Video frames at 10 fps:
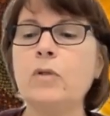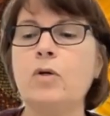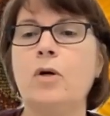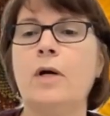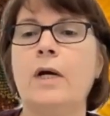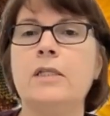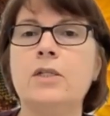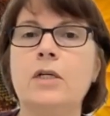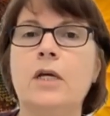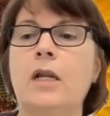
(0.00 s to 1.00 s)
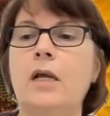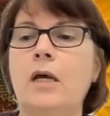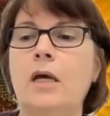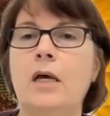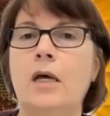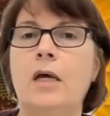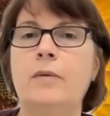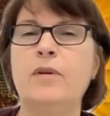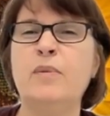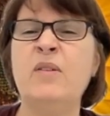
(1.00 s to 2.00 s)
All right, so again,
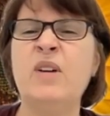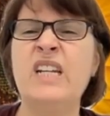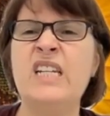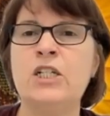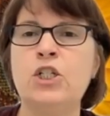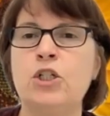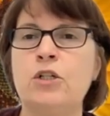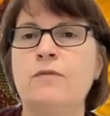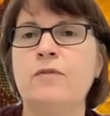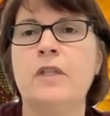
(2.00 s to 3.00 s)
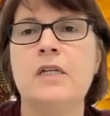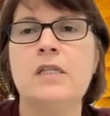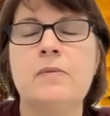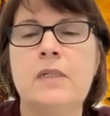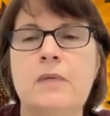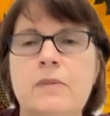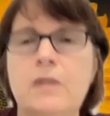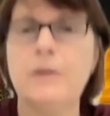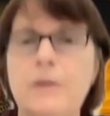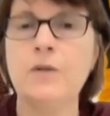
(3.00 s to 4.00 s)
you might want a tissue for this. Sometimes
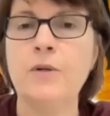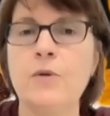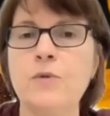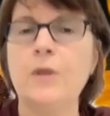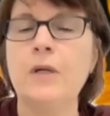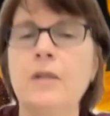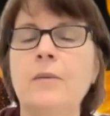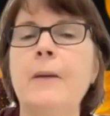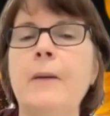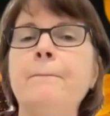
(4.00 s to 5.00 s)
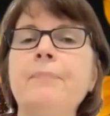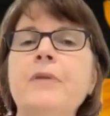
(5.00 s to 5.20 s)
it'll make your nose run a little bit.